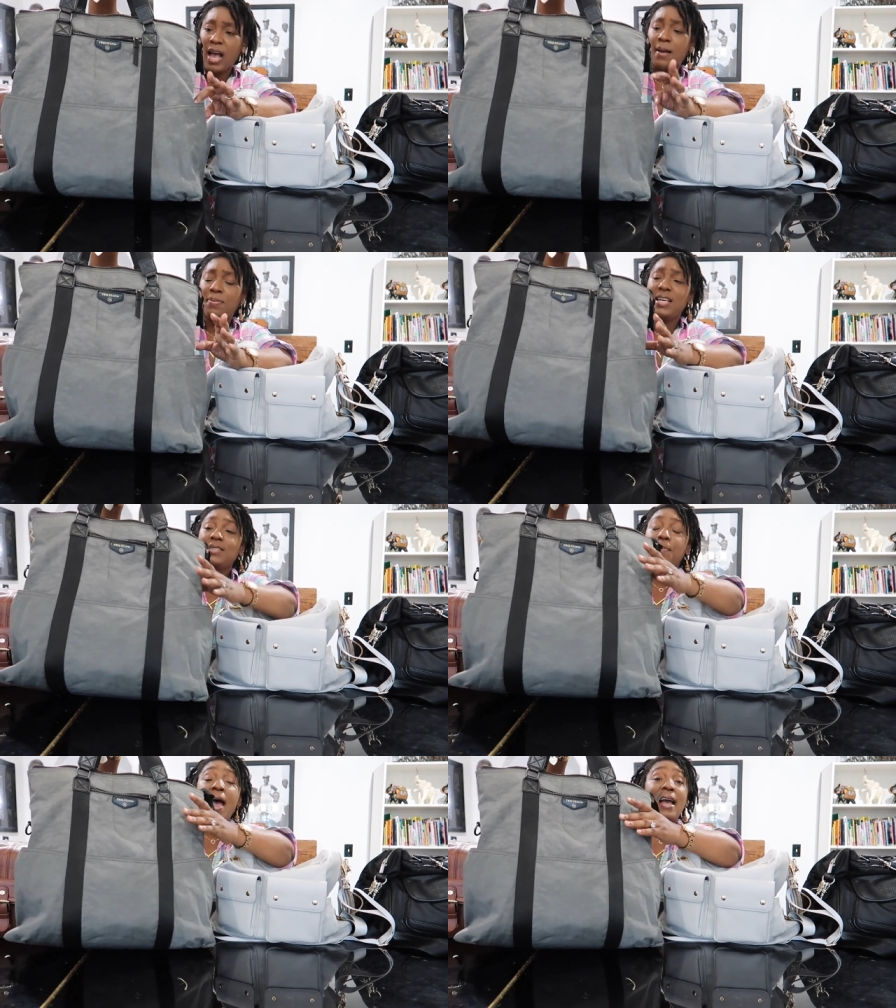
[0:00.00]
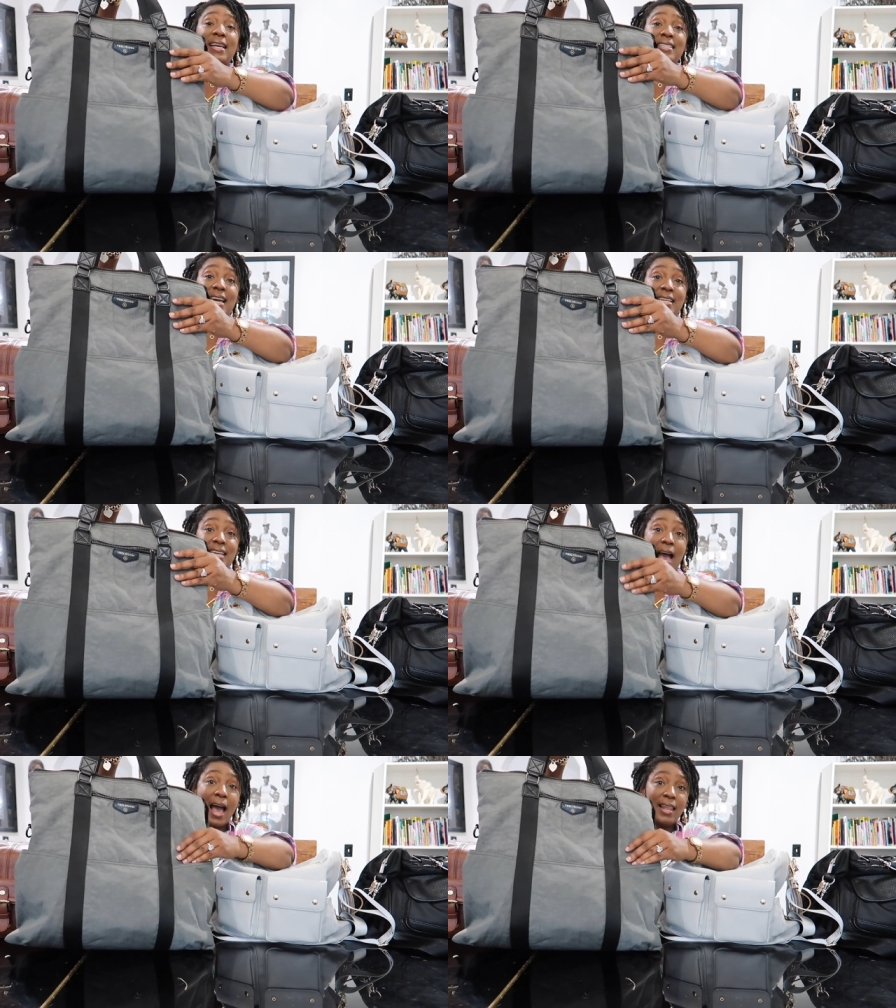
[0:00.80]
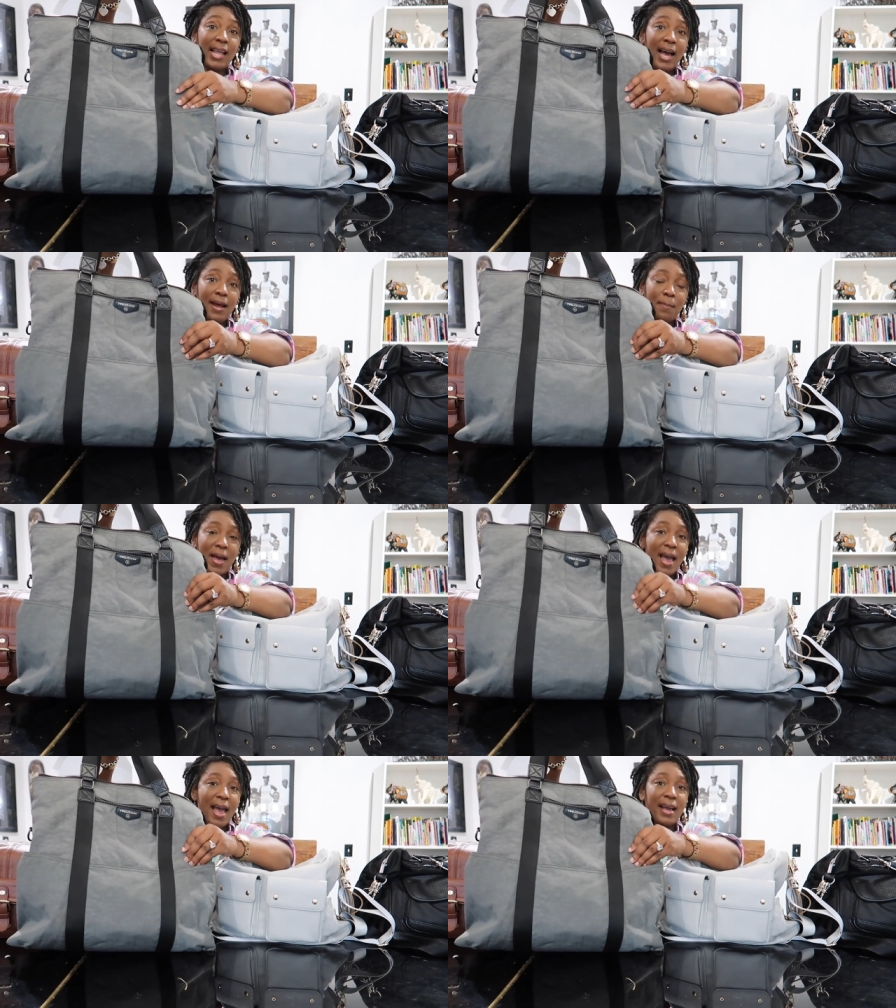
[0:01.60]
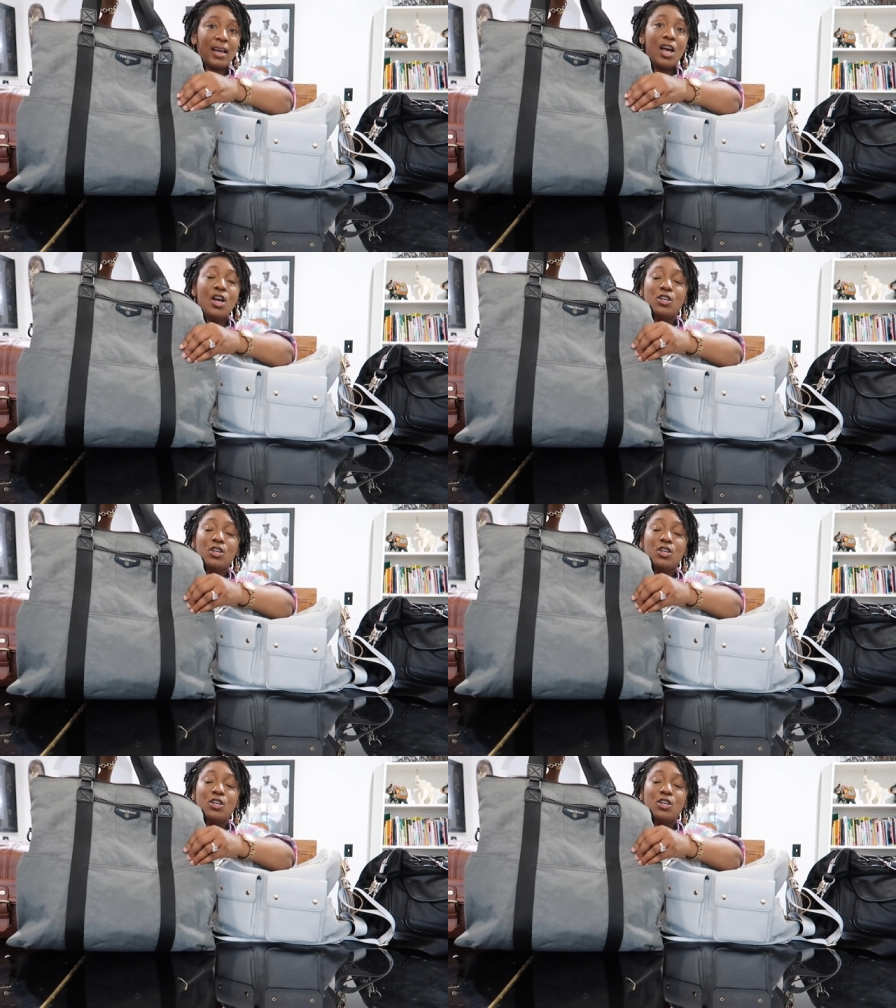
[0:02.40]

Um, this bag is a nylon bag.